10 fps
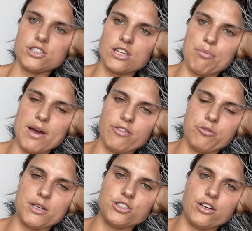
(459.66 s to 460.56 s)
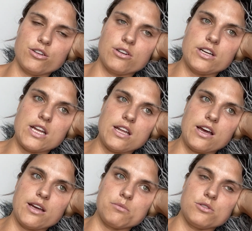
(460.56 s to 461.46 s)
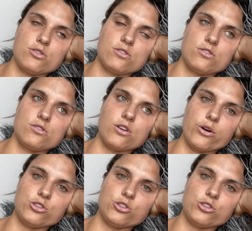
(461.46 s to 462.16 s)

just got back from my trail run and I am so